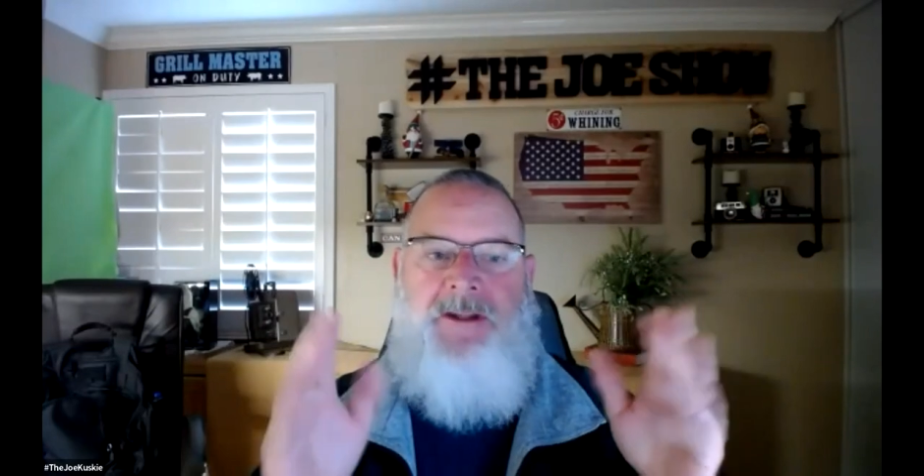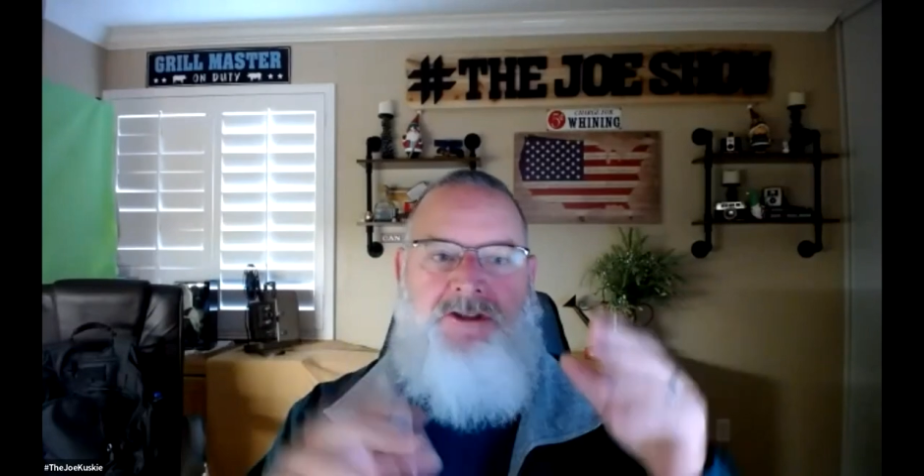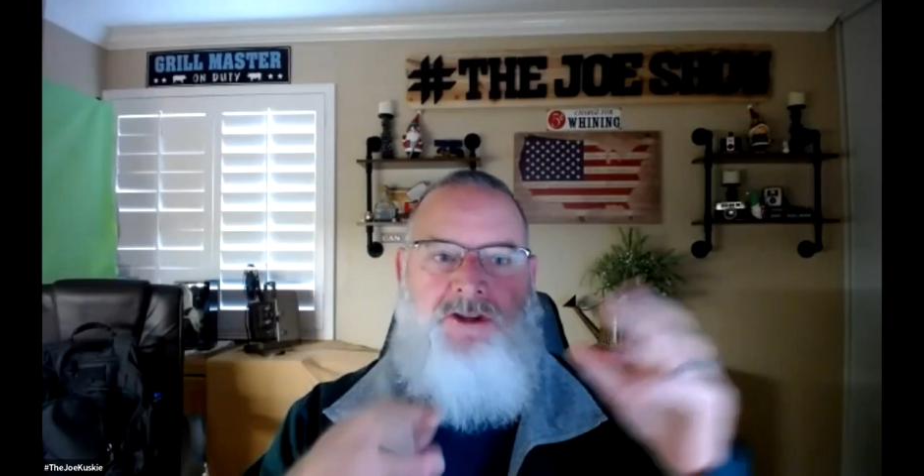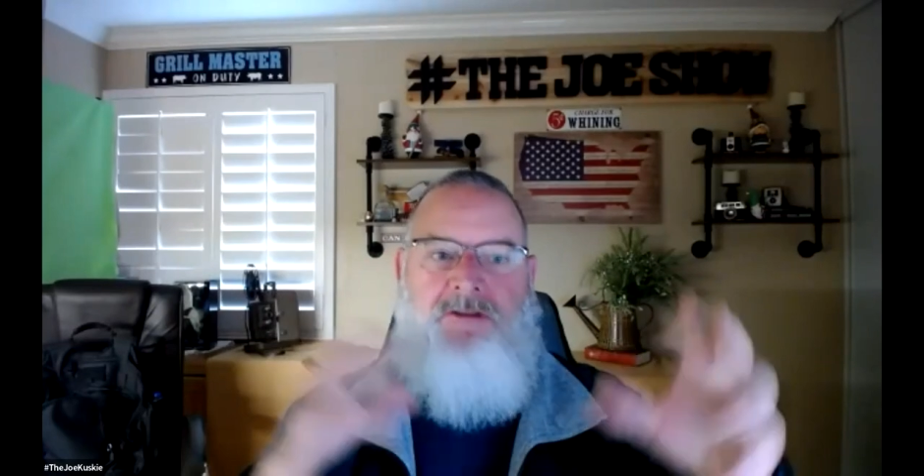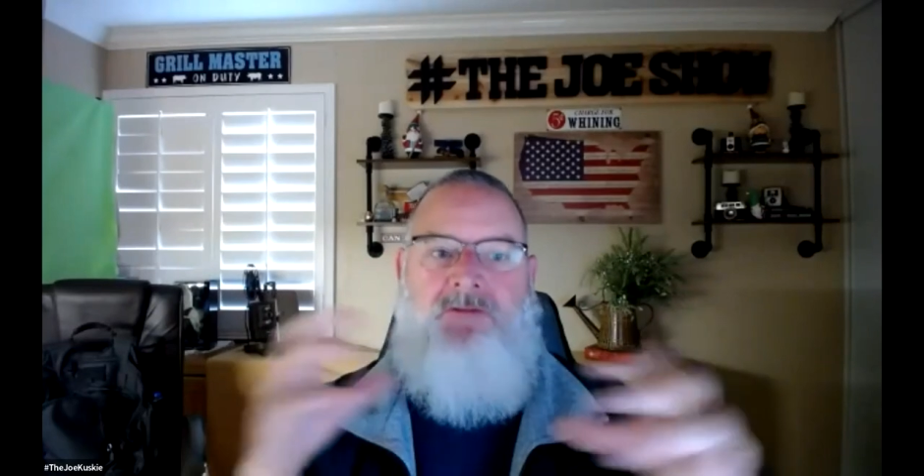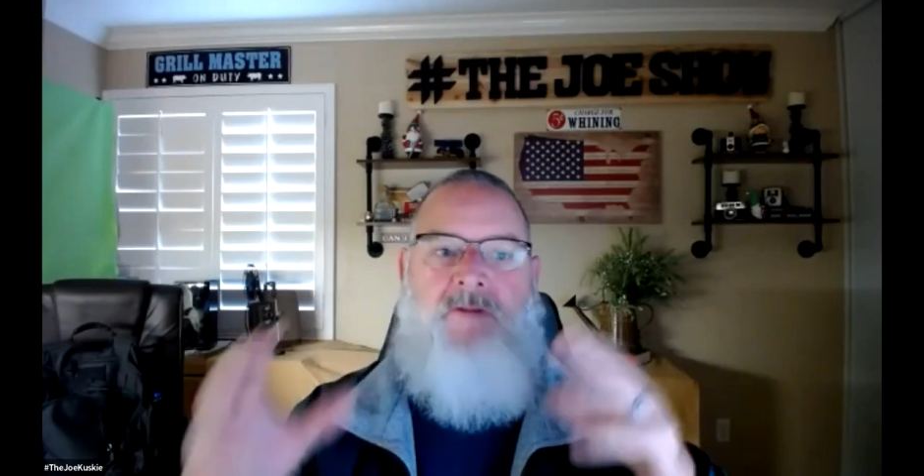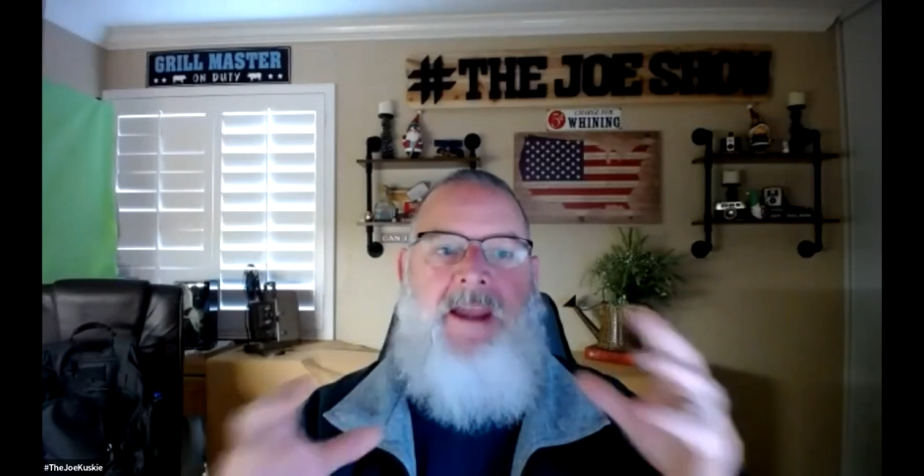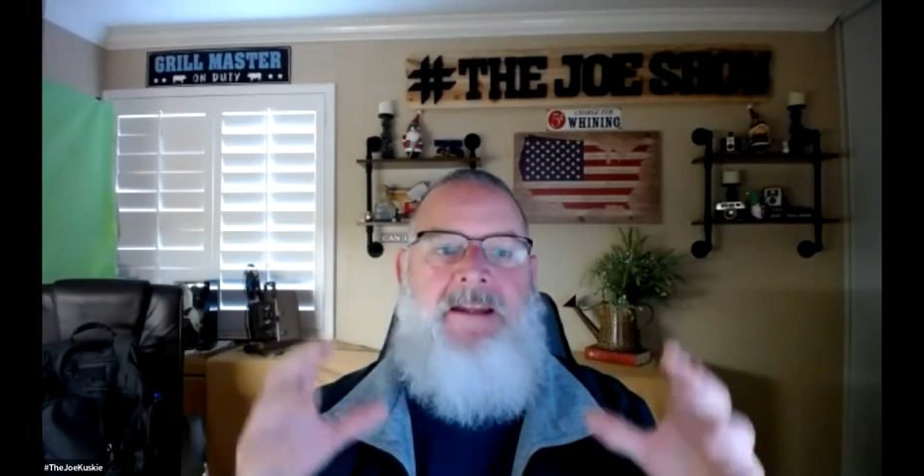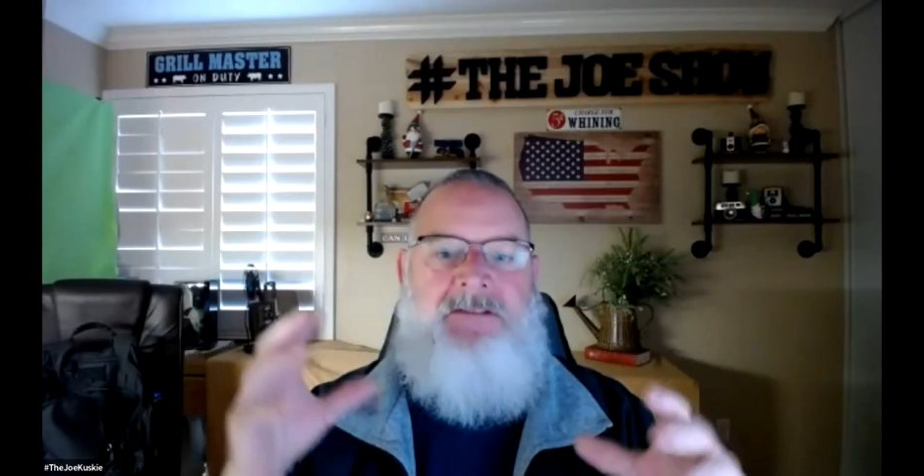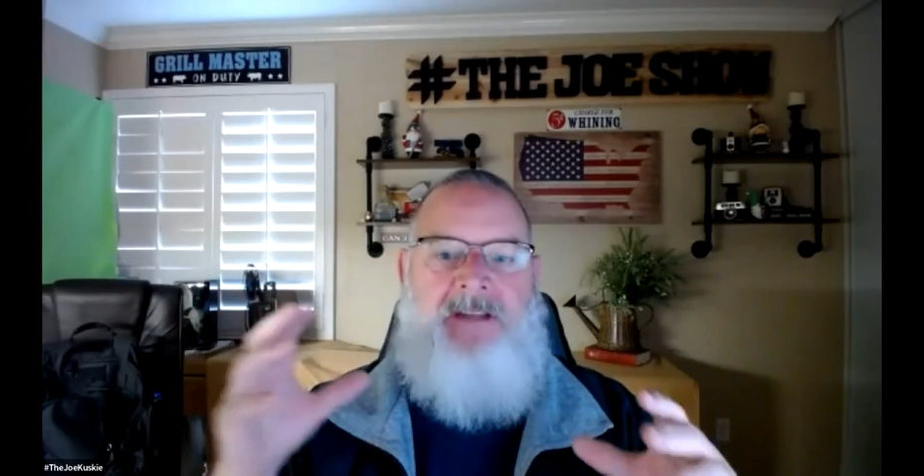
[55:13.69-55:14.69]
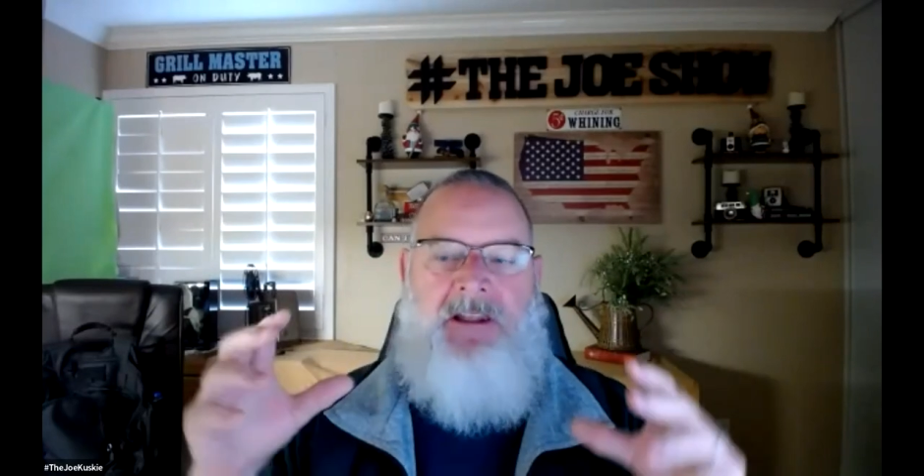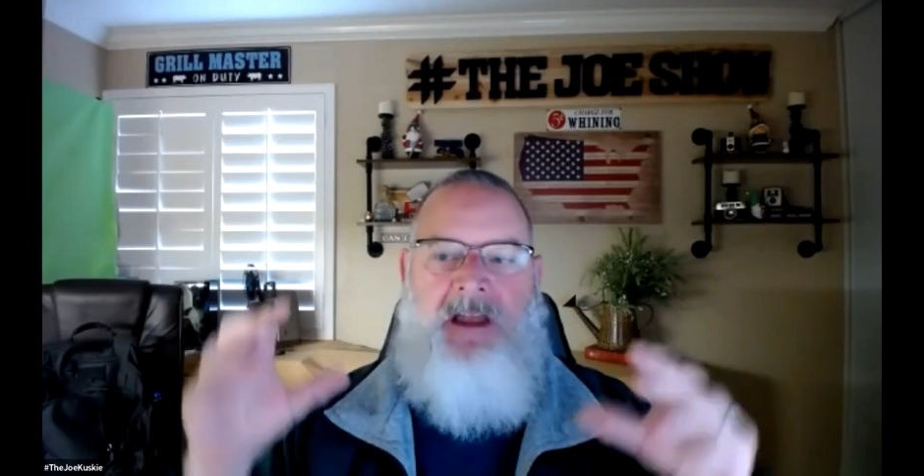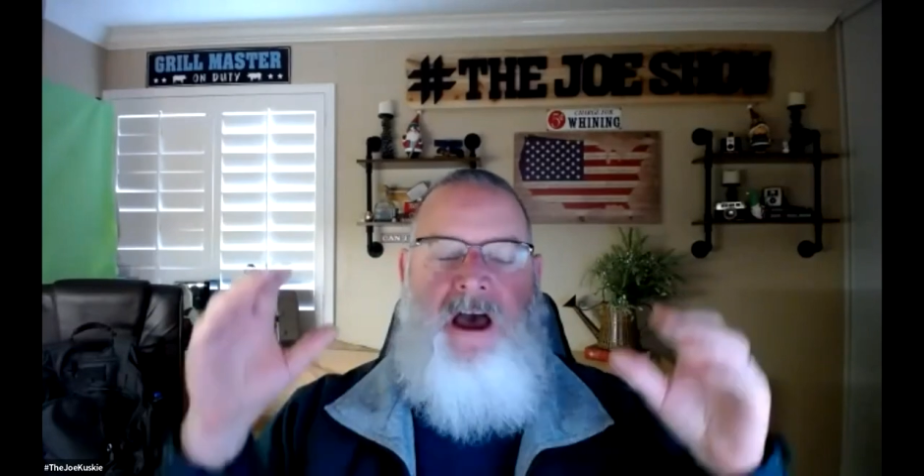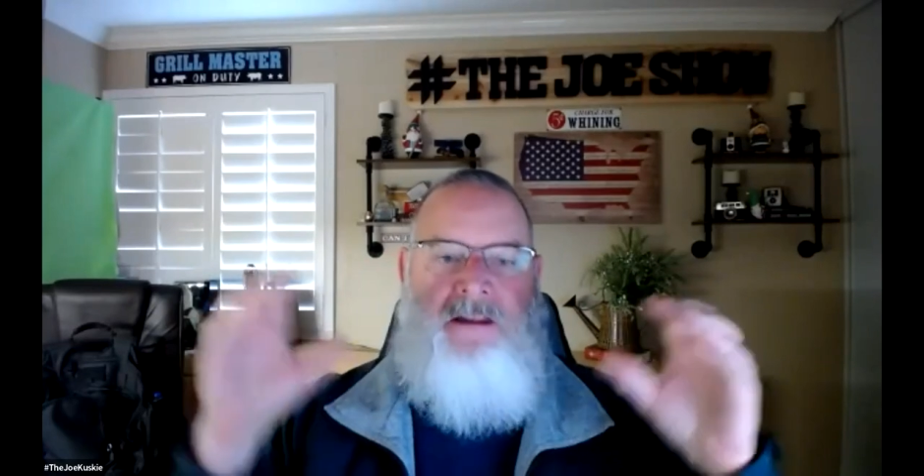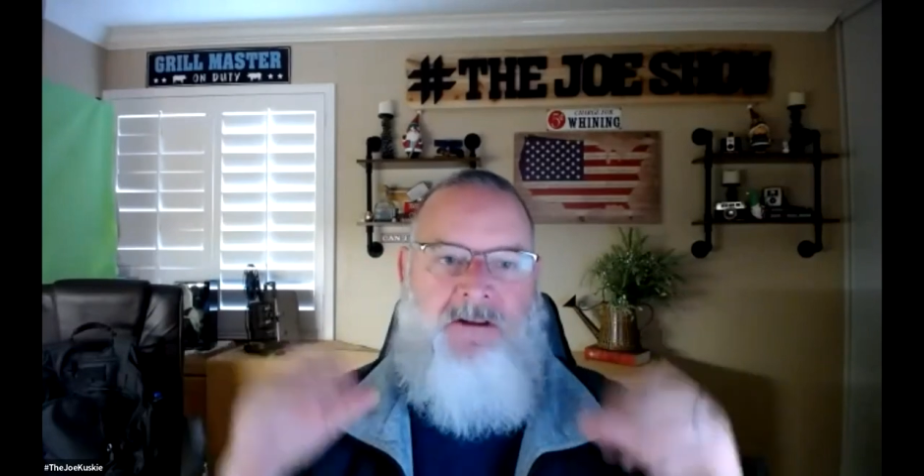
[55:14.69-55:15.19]
The churn rate is a
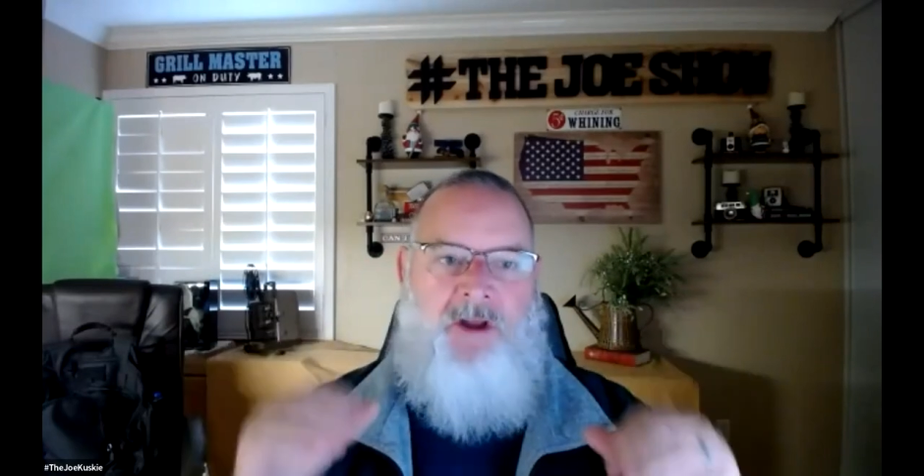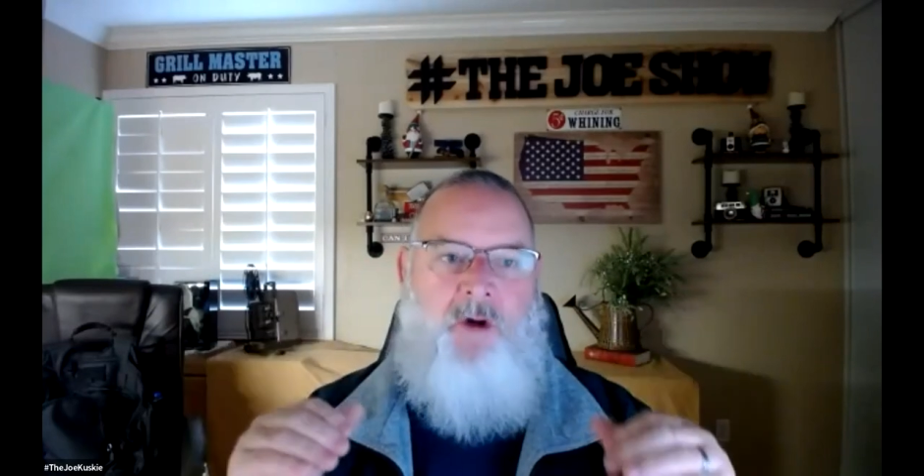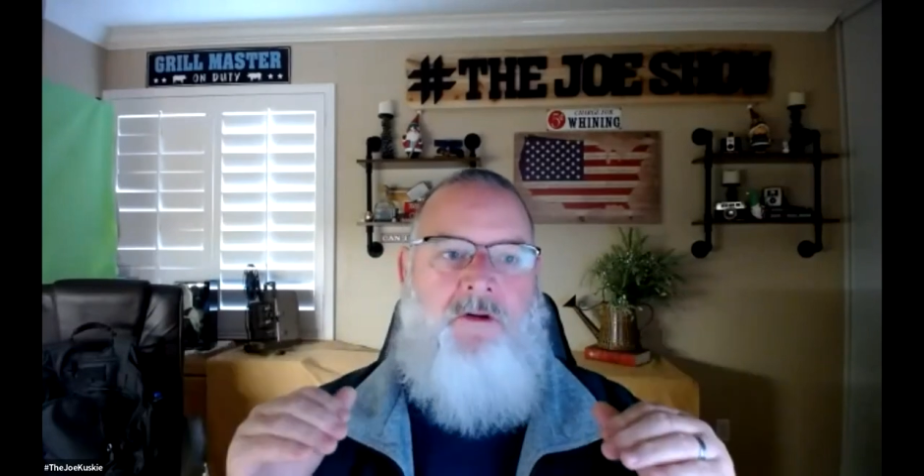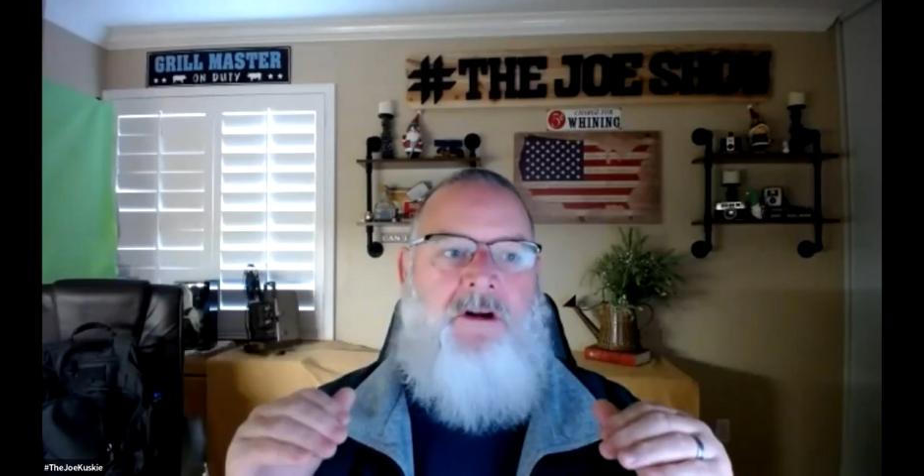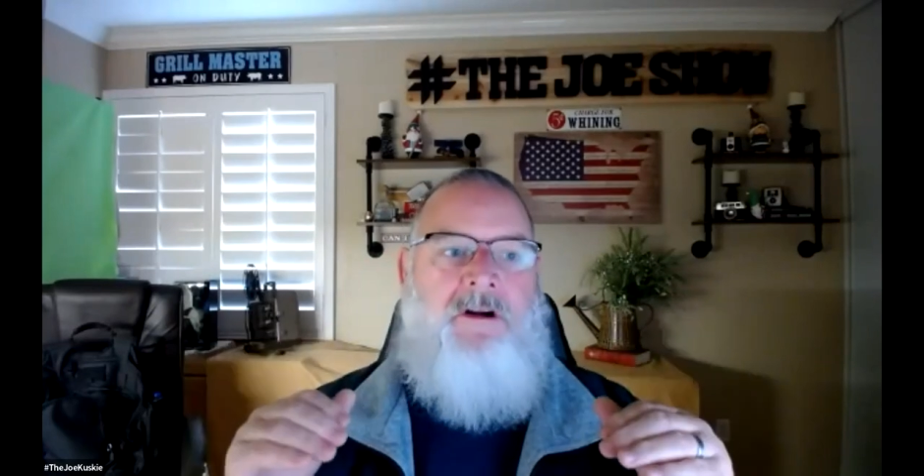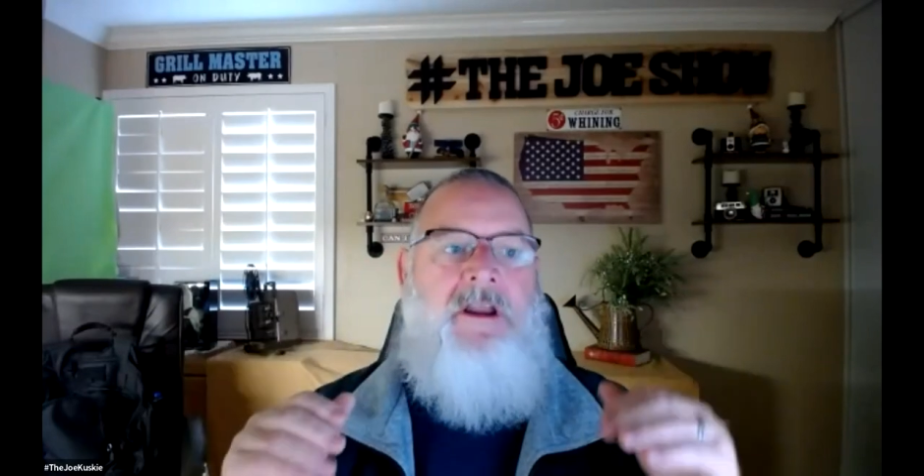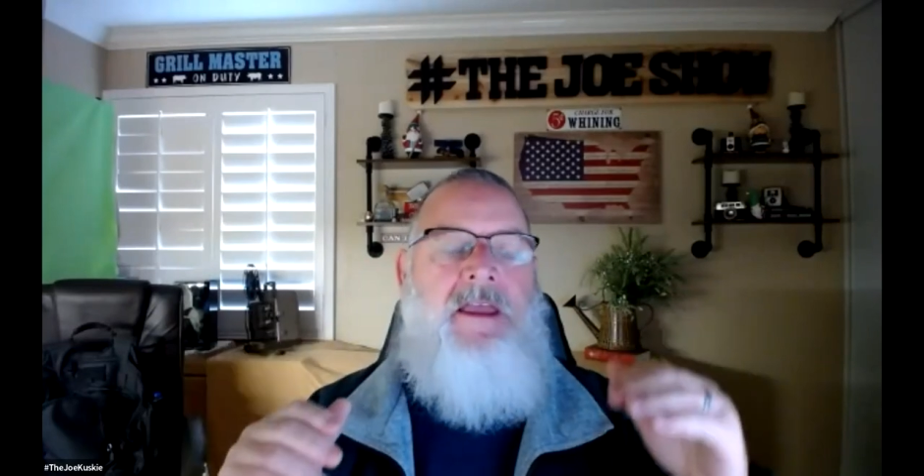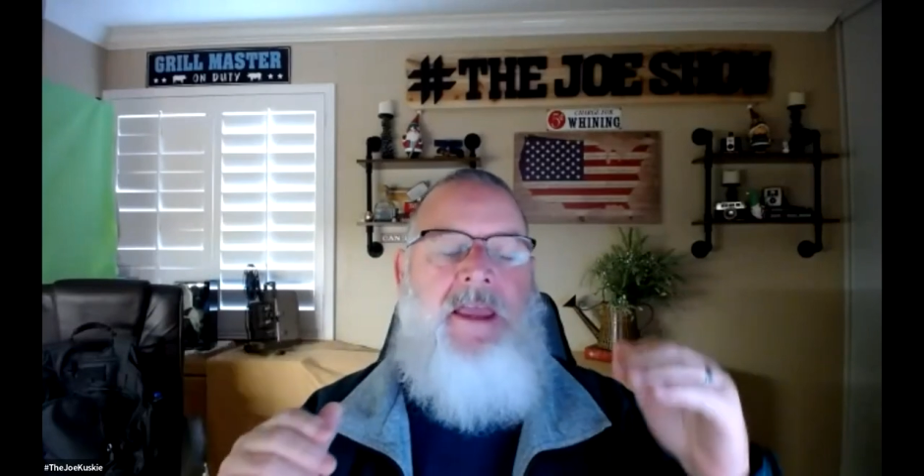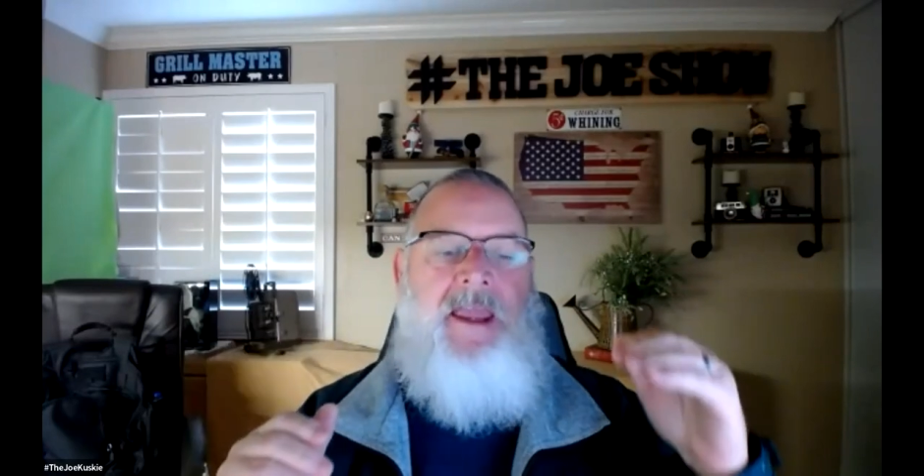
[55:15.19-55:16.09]
lot lower.